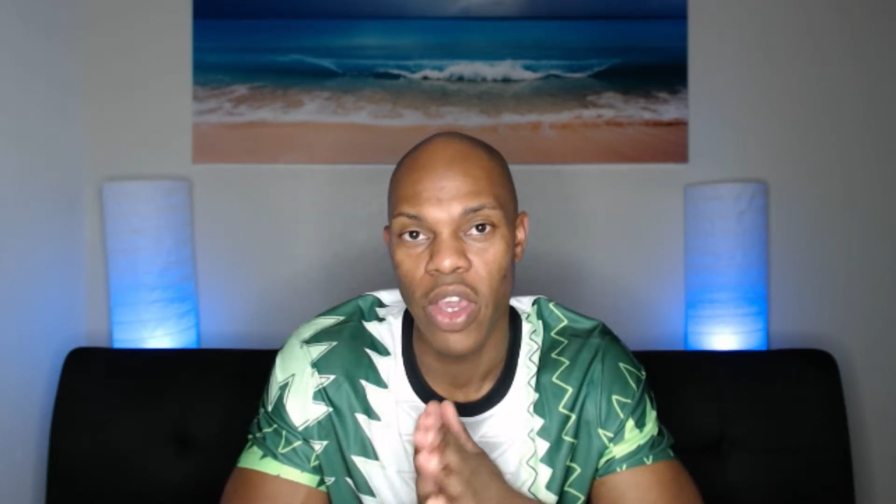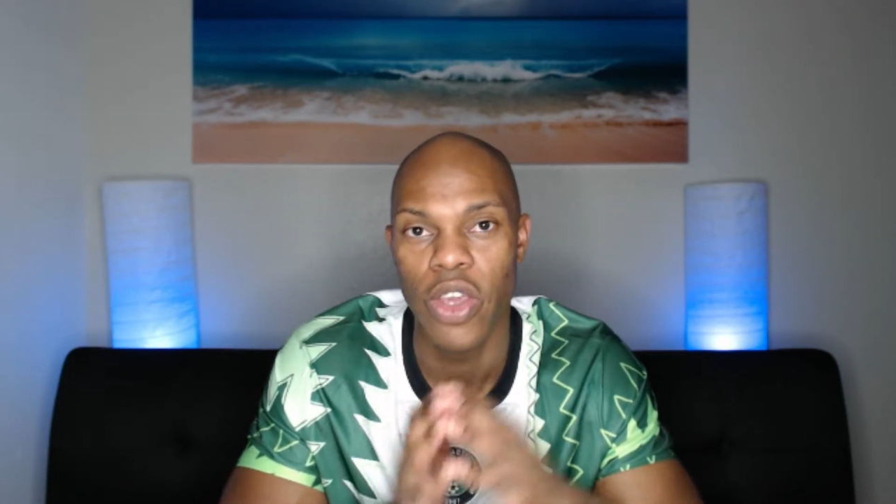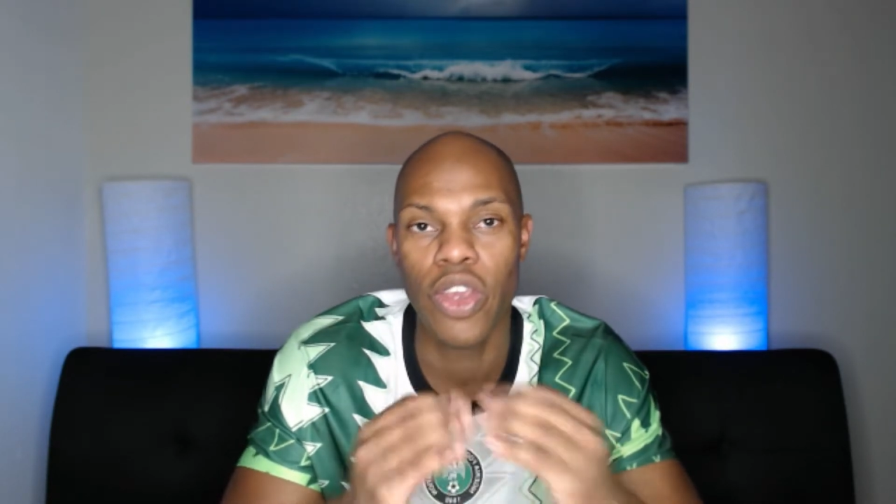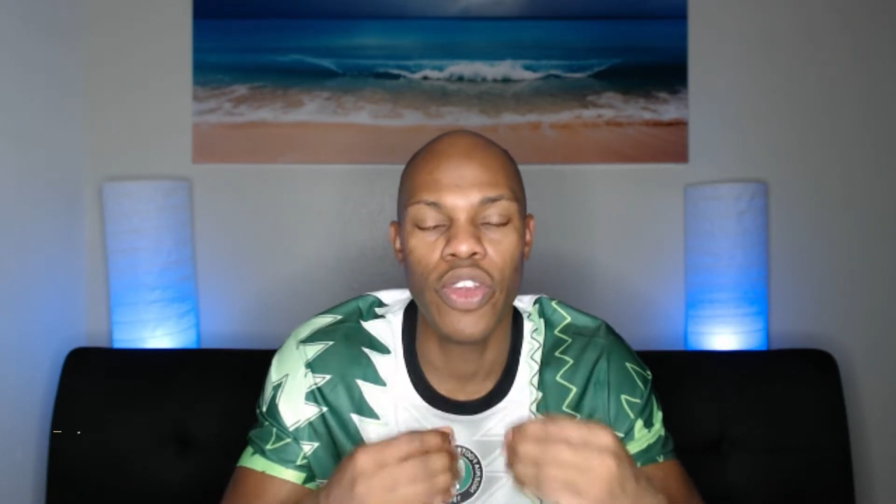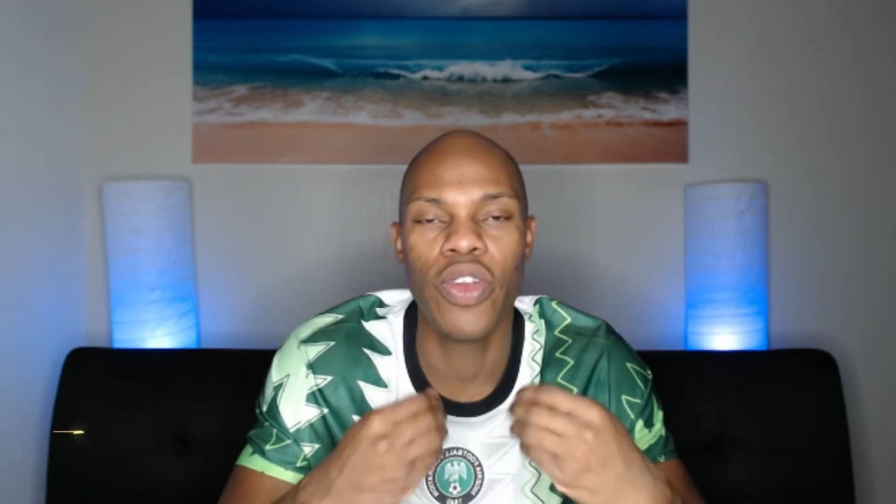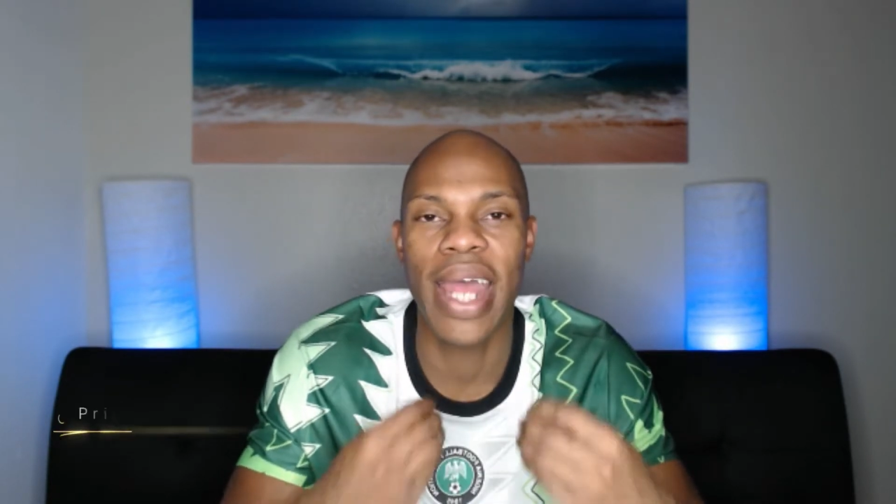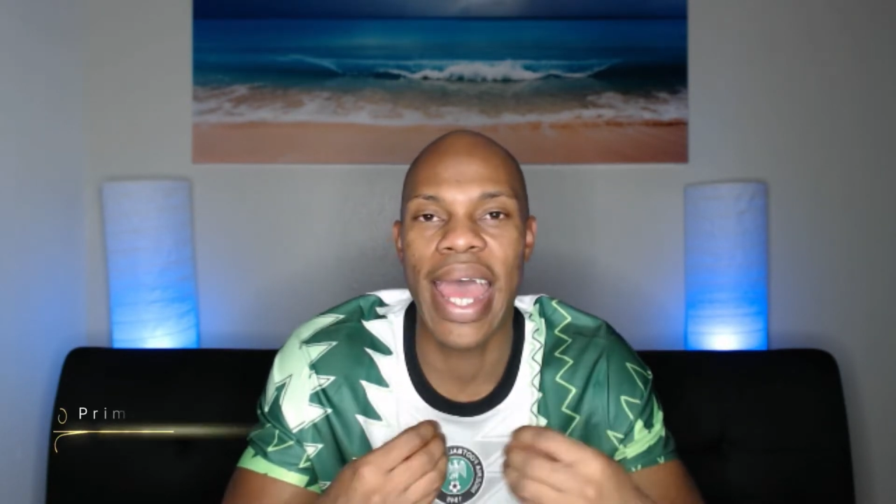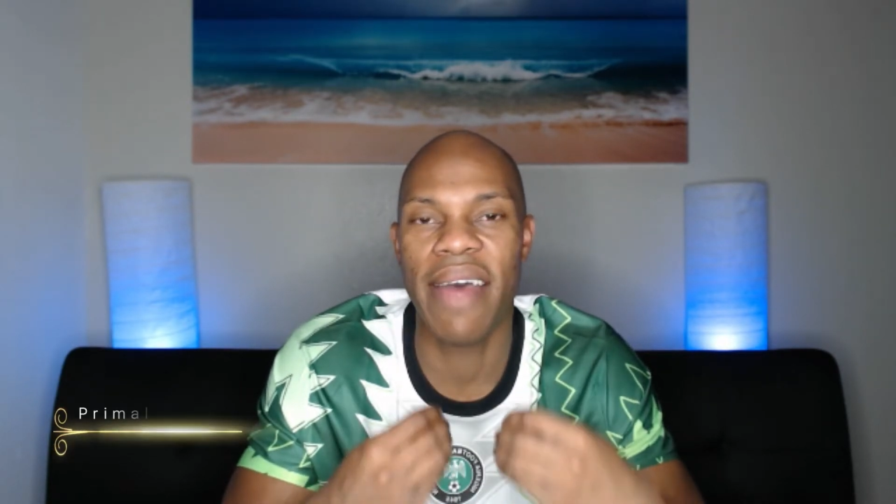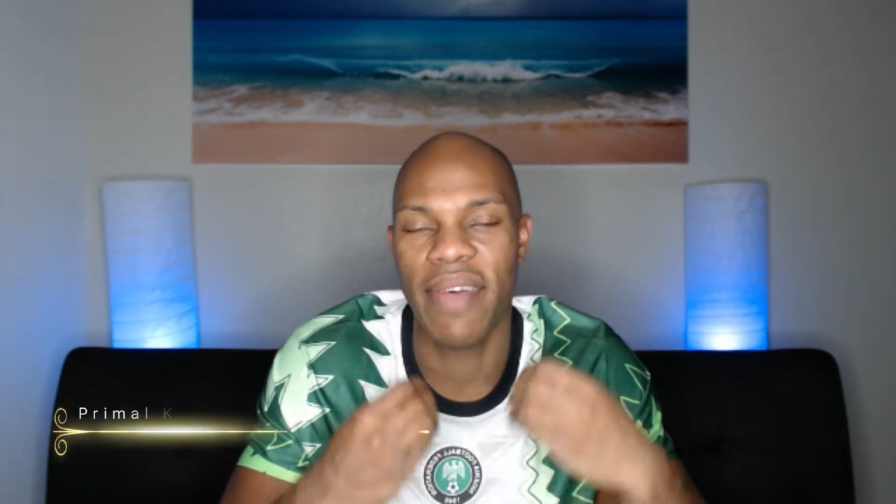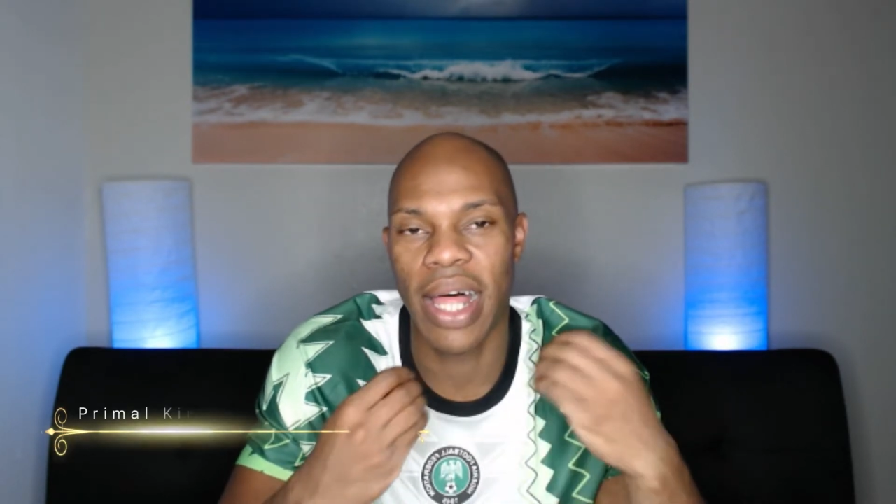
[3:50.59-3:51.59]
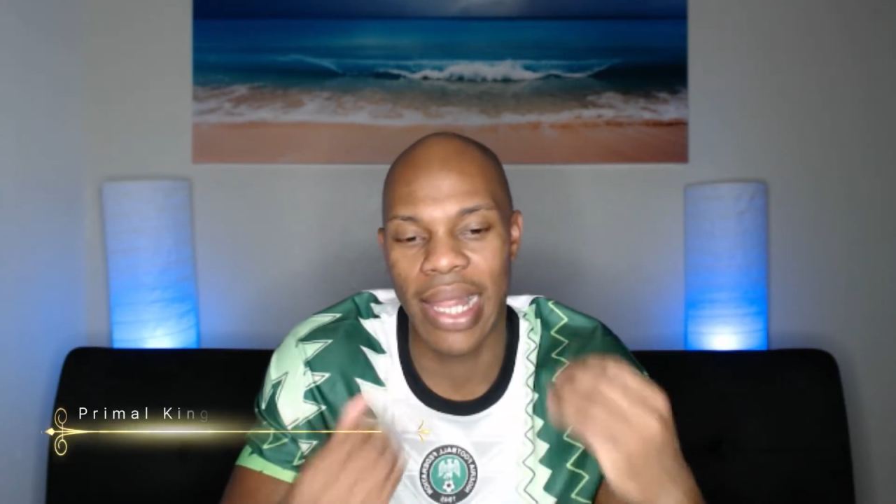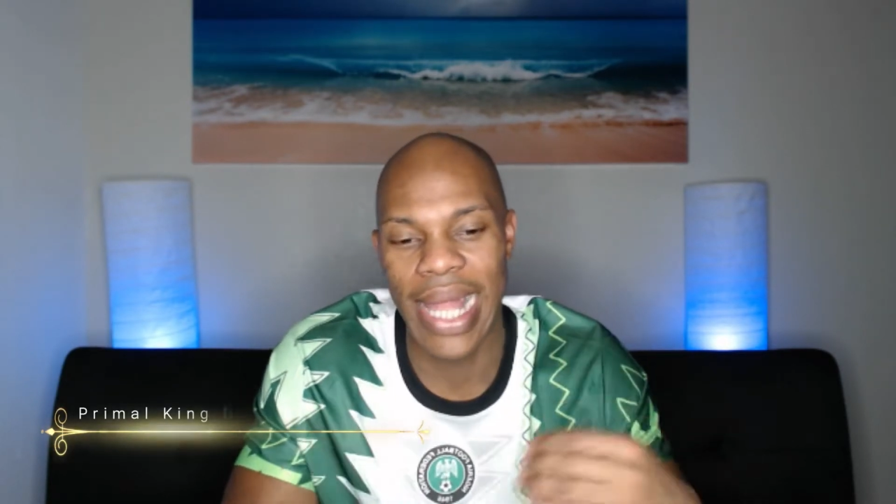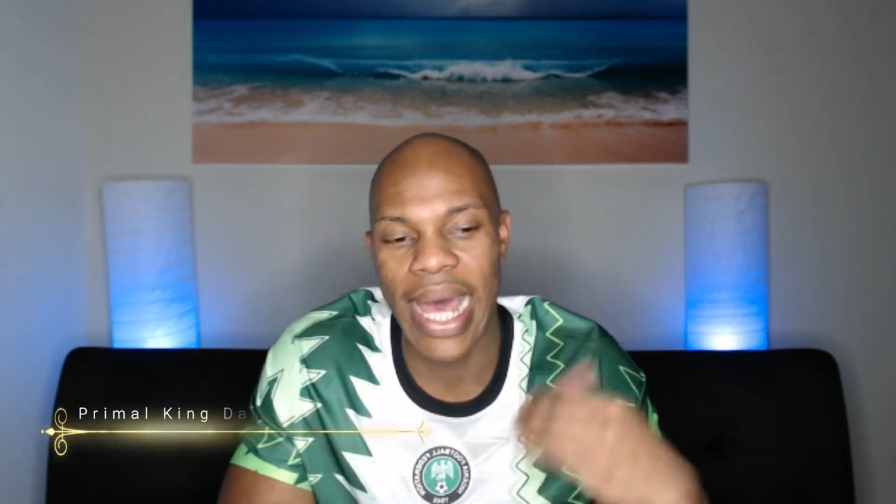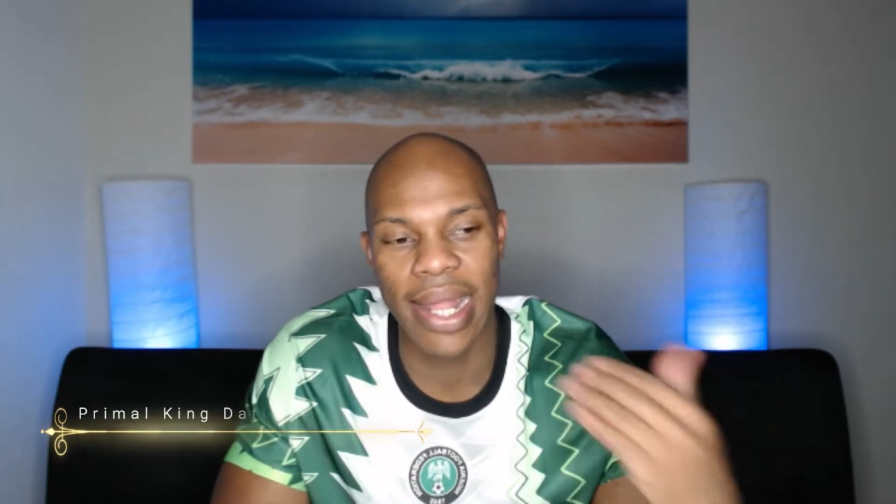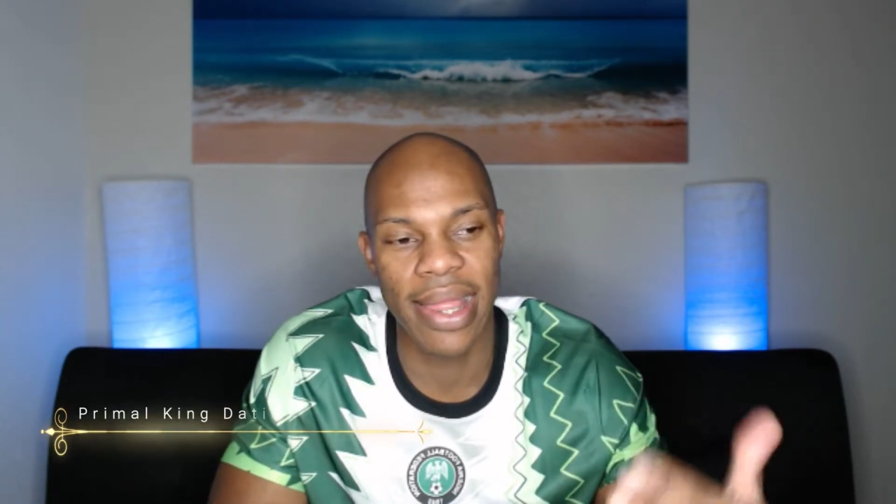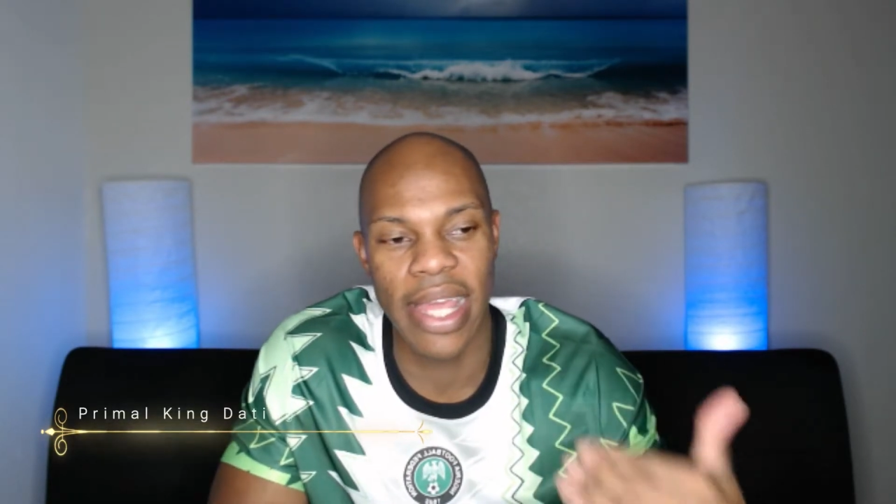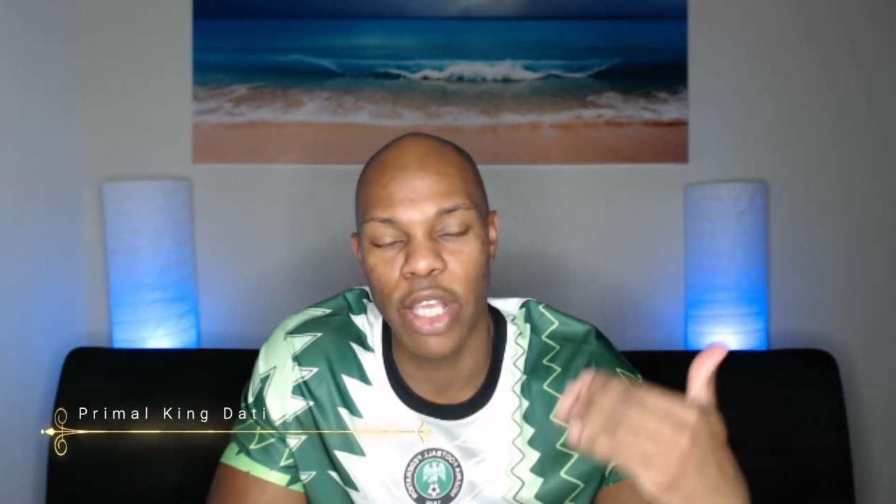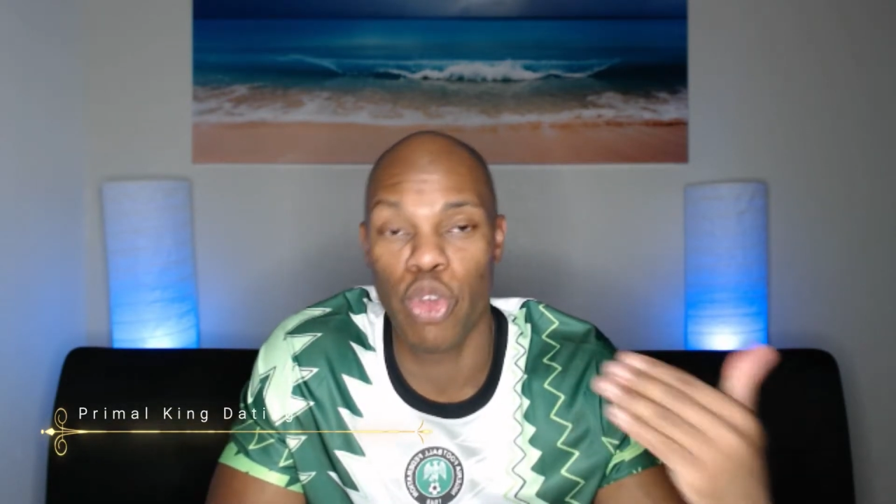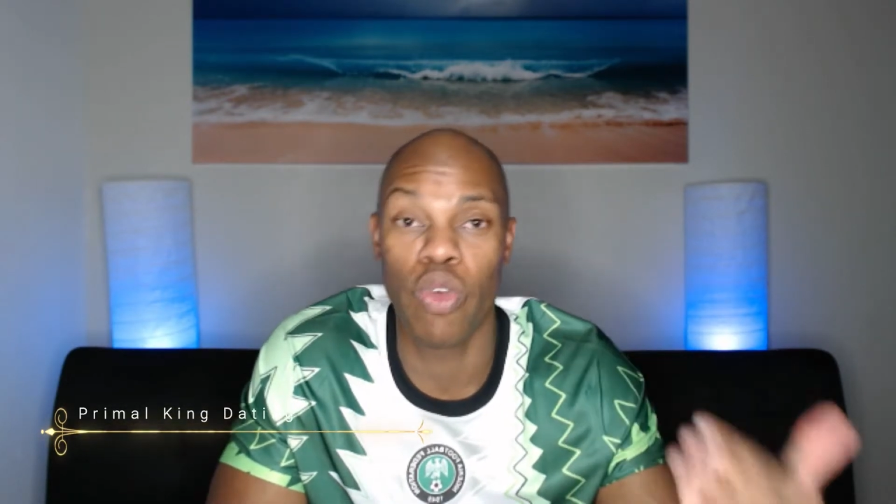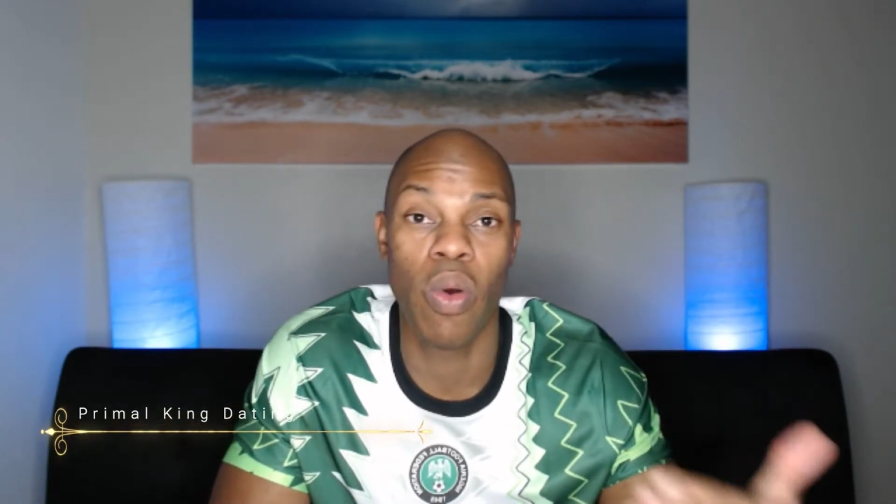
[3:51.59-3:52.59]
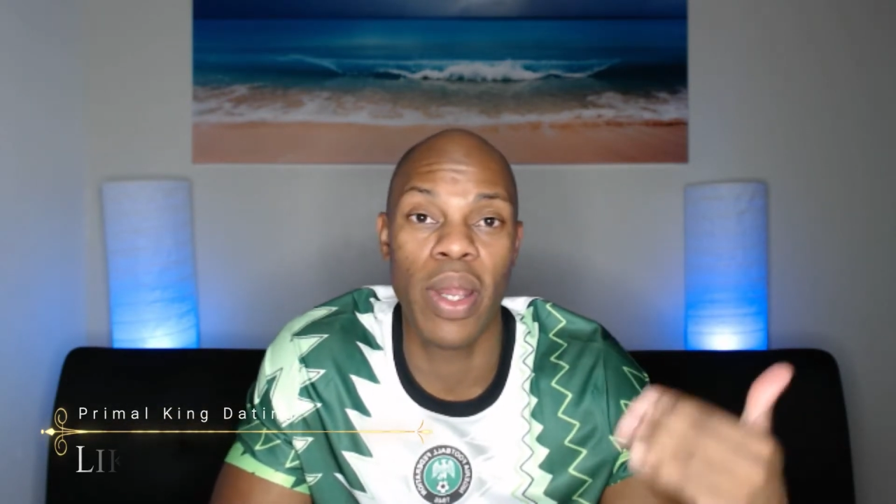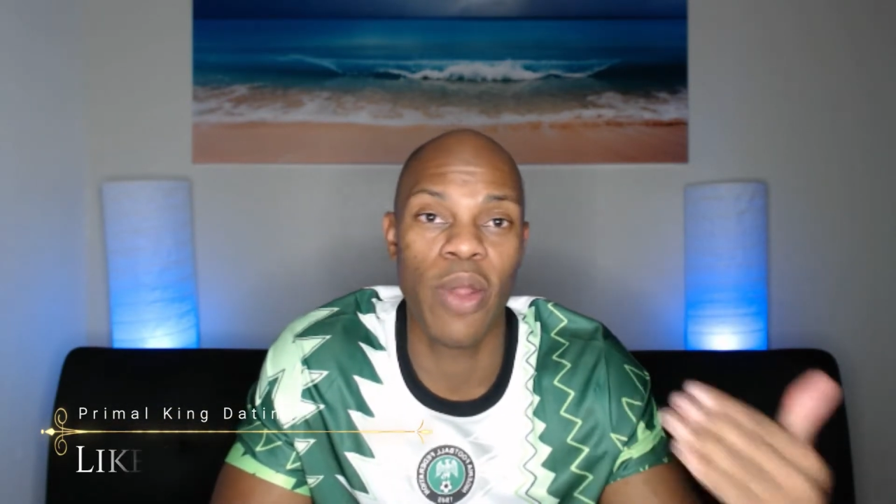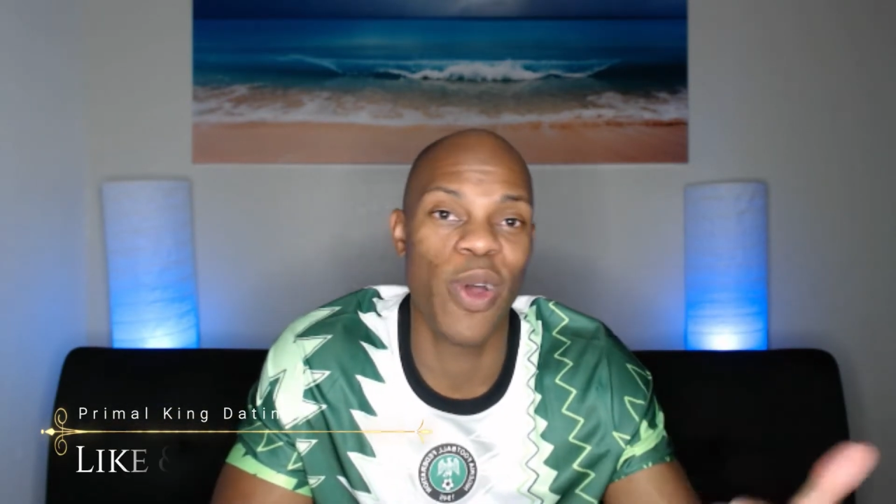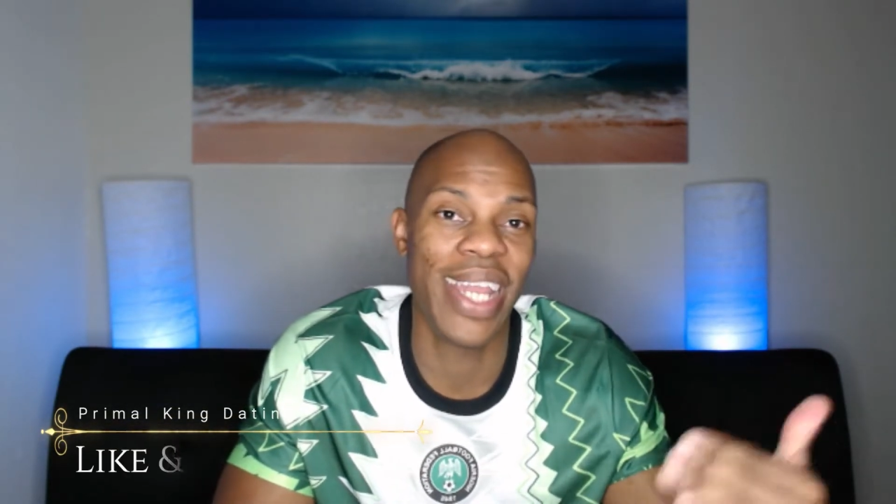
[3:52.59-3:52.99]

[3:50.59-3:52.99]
You should have a lot of things going on